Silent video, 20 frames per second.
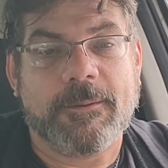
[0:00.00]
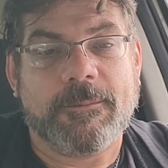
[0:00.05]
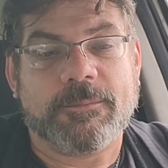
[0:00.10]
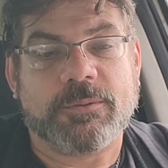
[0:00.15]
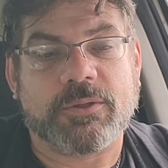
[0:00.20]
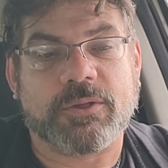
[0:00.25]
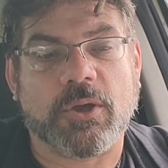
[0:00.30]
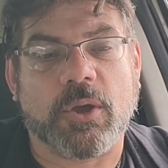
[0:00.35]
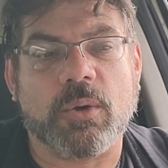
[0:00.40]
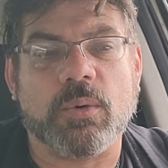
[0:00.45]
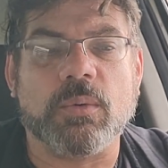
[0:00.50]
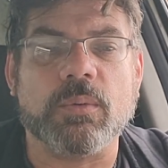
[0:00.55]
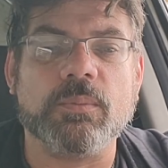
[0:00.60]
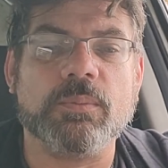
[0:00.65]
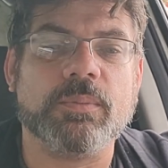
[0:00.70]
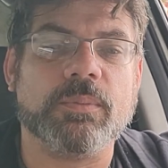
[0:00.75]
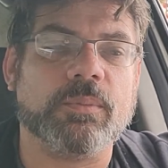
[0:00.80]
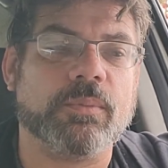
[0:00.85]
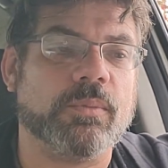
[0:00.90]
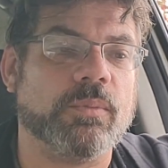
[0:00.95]
So
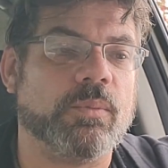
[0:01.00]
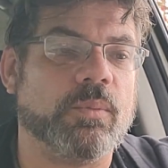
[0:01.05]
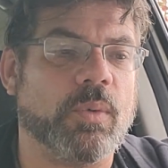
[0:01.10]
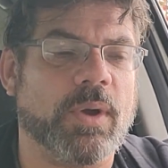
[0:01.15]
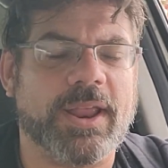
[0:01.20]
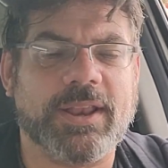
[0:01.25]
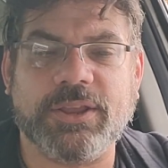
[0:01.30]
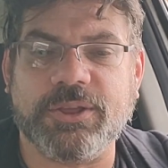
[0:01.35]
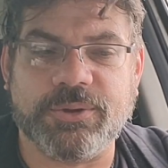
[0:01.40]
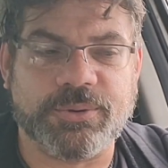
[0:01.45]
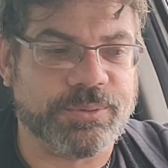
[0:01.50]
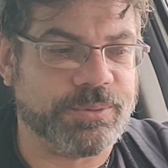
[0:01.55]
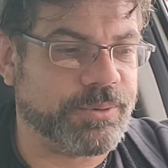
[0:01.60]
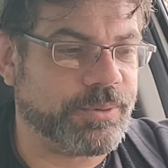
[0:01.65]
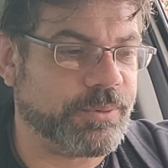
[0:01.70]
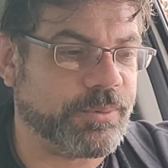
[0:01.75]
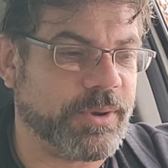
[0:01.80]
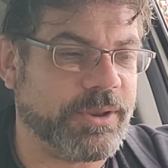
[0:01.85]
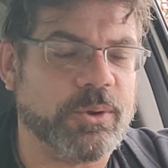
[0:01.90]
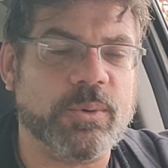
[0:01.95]
when you
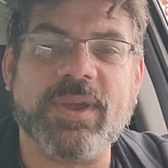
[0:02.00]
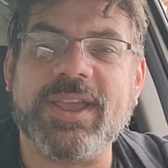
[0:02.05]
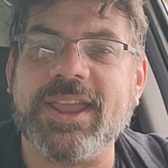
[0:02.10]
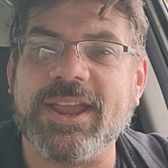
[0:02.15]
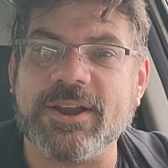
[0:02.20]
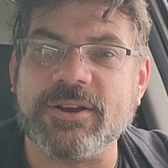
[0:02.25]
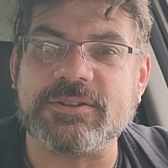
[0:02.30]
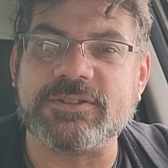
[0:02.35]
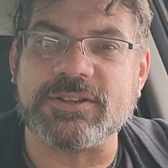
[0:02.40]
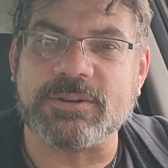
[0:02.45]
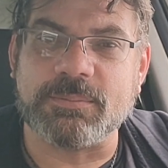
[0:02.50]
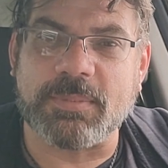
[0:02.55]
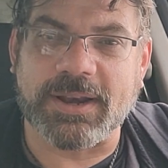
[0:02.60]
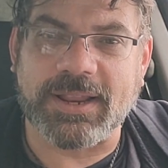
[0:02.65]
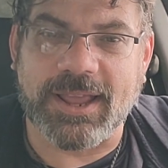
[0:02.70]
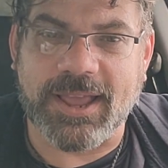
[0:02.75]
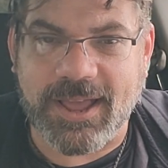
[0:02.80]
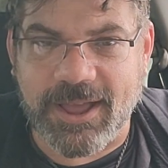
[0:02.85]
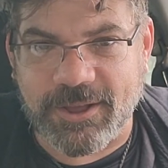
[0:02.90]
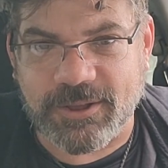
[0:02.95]
hear
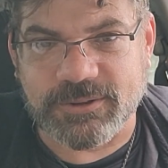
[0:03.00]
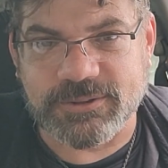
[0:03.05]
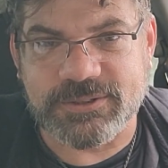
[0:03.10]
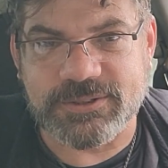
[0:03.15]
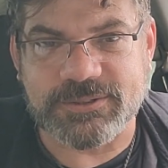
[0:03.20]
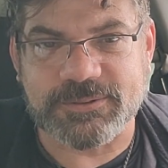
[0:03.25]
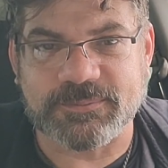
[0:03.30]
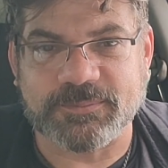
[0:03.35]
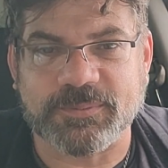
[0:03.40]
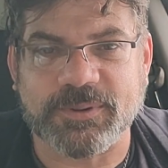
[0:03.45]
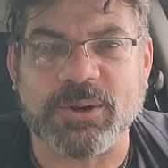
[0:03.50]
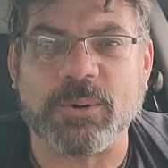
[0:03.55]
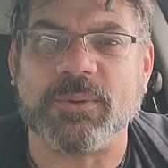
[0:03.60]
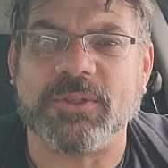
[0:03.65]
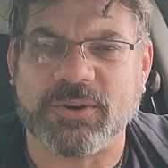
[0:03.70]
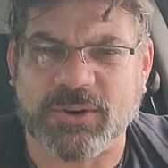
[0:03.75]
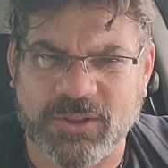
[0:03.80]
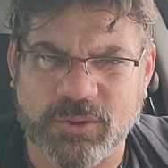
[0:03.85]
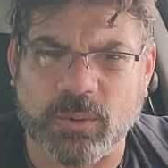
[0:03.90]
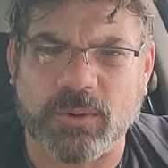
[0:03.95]
somebody else, you know,
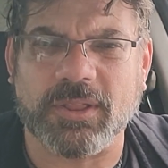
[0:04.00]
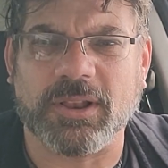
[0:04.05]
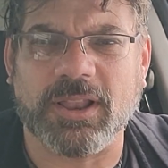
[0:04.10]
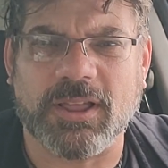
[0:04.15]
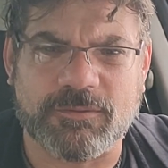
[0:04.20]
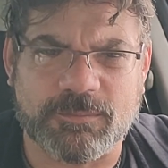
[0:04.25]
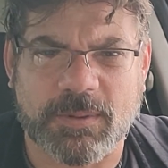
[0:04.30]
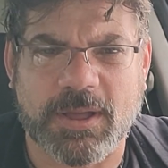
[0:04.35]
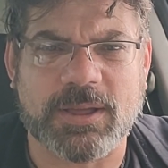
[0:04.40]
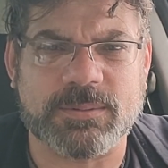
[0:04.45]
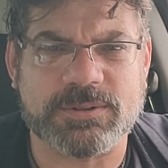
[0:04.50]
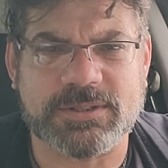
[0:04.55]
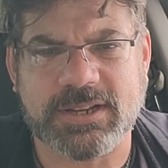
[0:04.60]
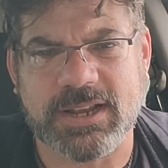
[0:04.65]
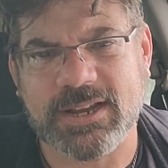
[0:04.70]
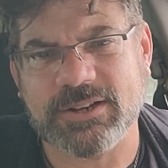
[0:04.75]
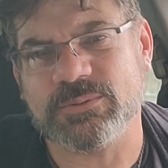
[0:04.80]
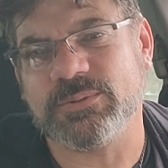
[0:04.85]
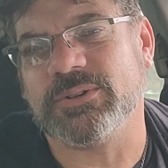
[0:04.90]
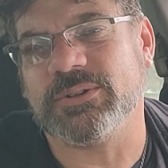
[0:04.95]
when they're in the love bomb
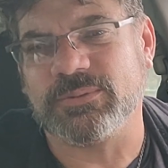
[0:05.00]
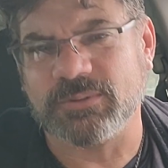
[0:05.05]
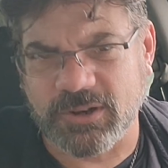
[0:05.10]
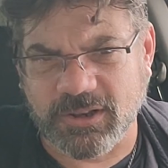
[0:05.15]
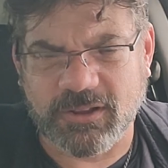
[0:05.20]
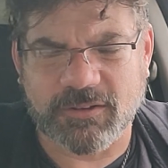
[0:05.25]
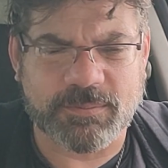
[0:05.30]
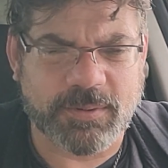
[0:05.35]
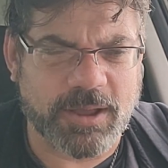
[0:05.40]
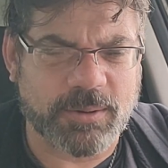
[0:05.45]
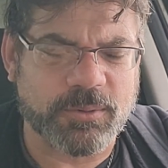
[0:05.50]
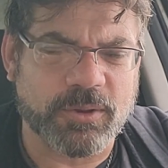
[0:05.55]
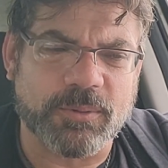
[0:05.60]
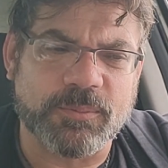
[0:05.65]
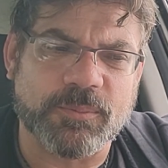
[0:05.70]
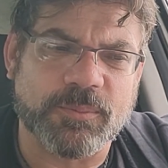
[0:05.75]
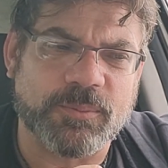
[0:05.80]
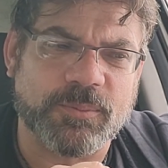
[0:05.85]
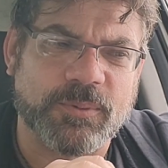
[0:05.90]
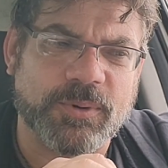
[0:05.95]
stage, when they're the love bombing you,
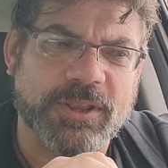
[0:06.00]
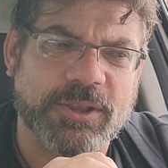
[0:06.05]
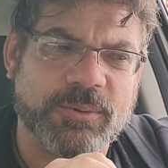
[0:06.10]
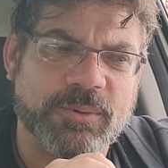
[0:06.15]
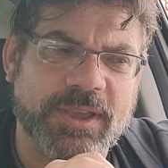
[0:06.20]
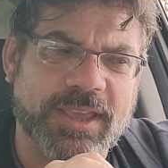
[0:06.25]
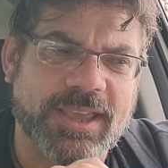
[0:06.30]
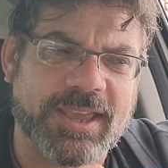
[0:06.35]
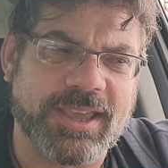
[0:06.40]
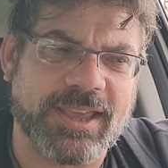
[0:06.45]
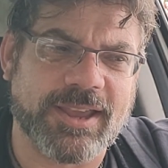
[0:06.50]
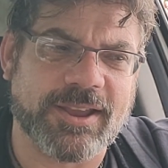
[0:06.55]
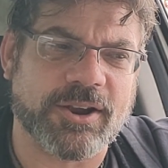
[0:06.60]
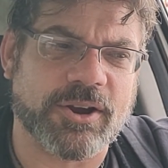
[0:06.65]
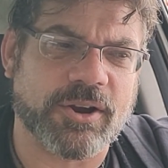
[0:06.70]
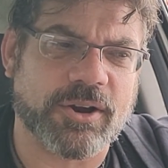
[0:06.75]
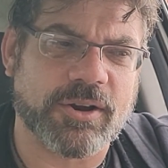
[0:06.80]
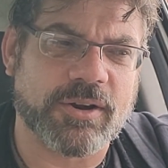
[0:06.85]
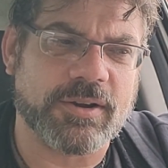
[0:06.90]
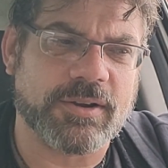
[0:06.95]
when you
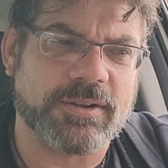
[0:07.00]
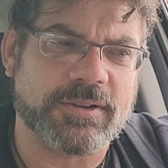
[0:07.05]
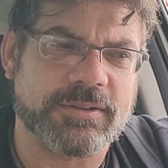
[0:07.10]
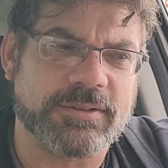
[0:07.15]
hear